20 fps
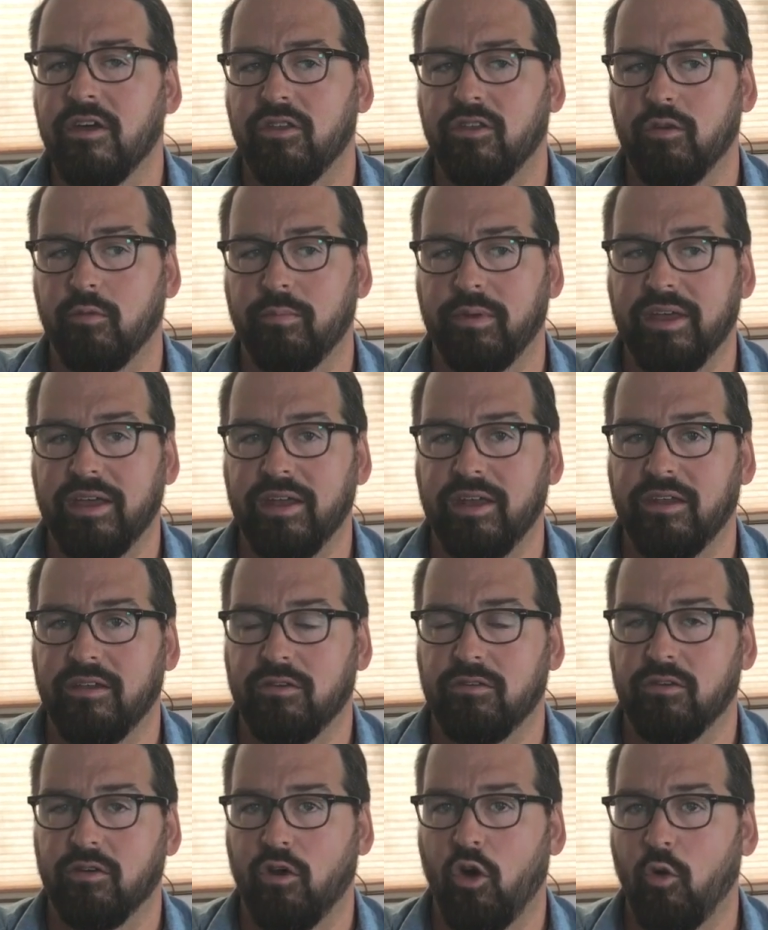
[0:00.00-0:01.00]
They're begin
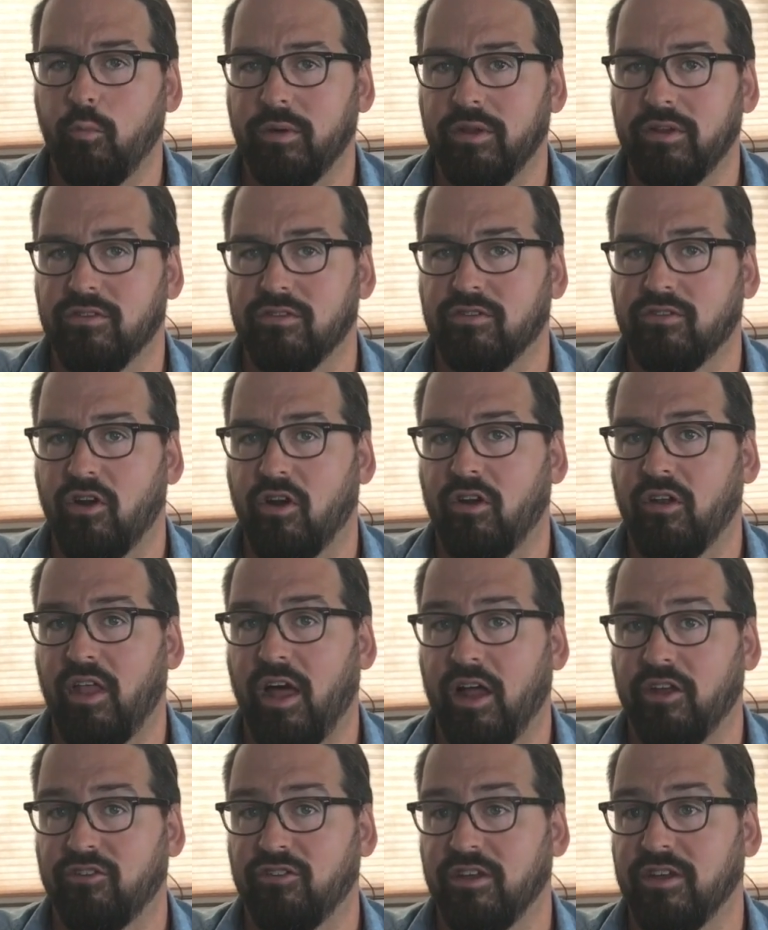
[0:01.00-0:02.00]
they're hoping to start
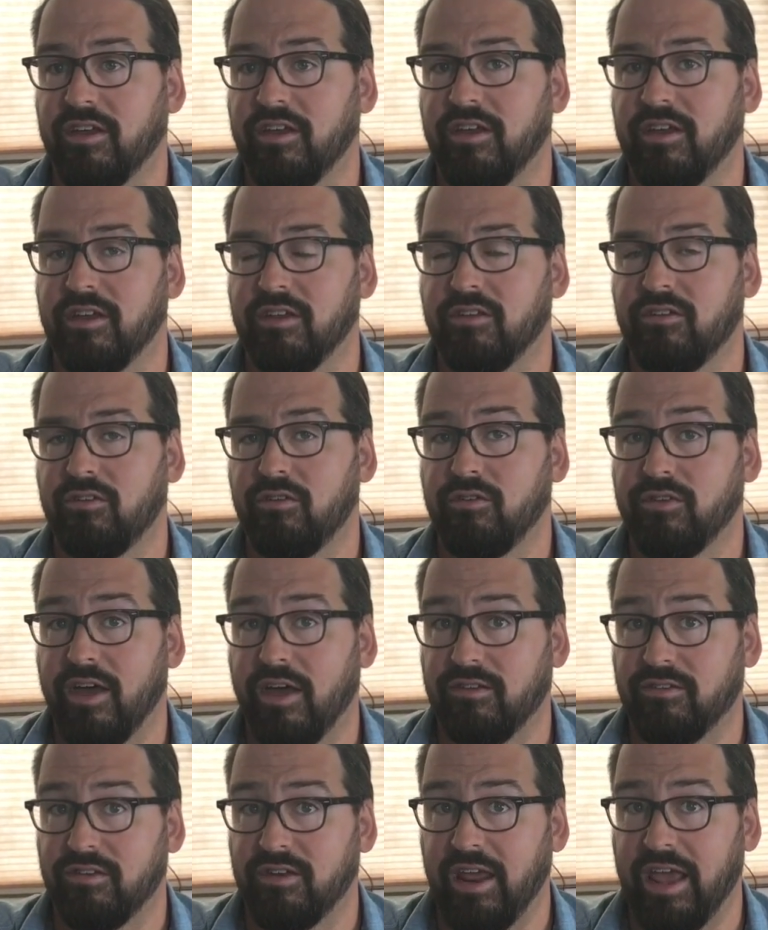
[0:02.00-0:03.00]
launching in
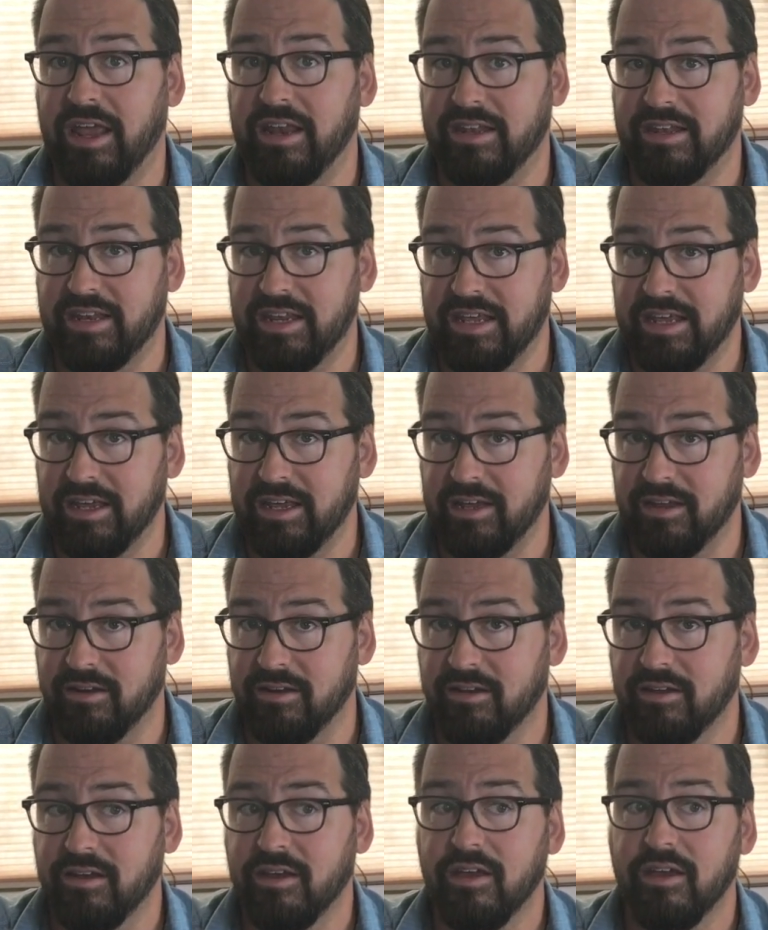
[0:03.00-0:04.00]

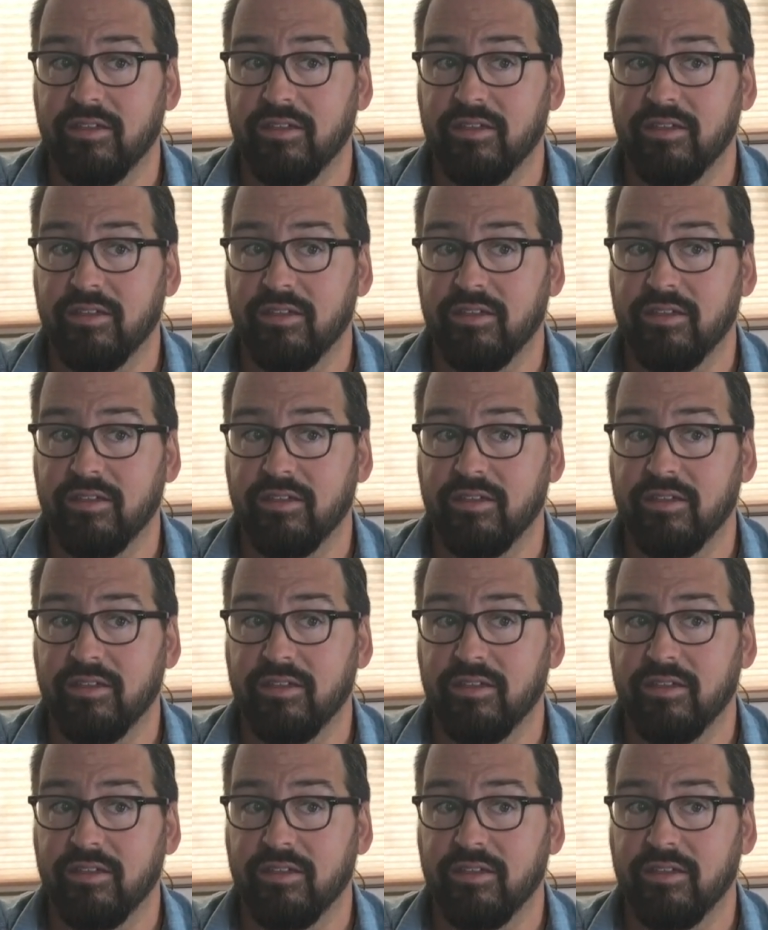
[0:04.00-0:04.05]
2018.